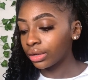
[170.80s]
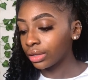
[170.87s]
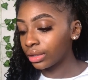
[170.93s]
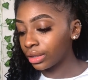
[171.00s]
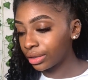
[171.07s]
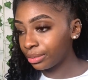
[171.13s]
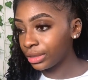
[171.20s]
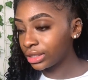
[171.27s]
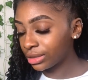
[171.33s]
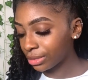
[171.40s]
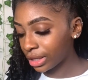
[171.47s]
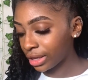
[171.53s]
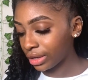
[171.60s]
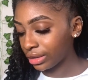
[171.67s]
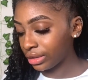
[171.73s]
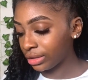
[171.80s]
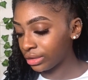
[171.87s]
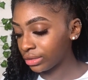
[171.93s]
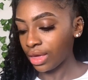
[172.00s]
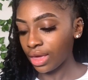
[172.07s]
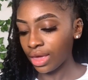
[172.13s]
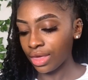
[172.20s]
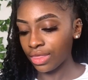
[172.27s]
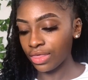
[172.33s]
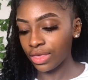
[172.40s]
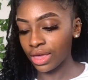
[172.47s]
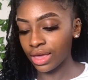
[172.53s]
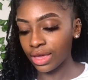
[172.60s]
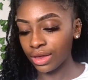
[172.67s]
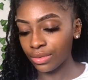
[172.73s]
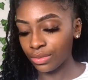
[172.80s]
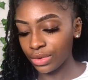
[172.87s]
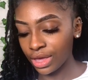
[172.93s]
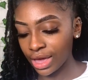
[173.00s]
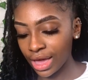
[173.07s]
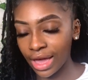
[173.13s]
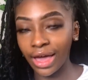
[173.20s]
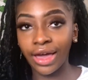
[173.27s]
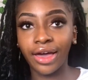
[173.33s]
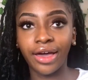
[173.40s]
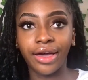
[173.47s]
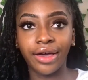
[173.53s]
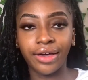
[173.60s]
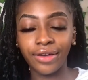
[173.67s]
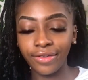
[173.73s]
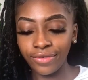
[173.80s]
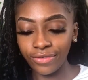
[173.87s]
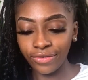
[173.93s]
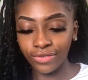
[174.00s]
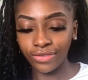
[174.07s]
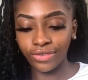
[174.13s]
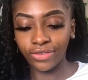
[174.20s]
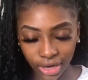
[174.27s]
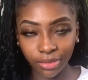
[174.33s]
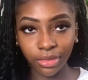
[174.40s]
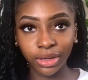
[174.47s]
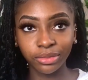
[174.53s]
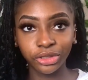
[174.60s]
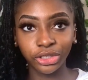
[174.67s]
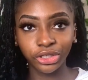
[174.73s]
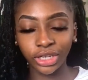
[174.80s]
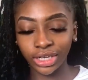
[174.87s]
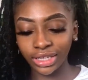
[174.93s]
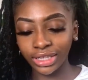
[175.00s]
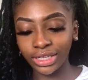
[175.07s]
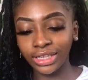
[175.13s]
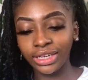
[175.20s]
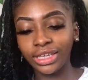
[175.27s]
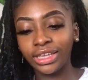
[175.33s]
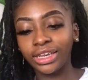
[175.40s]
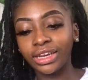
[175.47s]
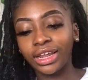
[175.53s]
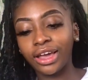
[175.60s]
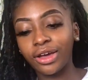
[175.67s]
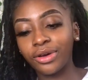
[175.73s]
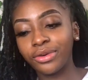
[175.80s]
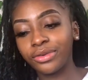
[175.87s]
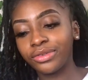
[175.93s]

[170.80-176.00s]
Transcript: love me some candy. And then we have, I'm struggling to get it out.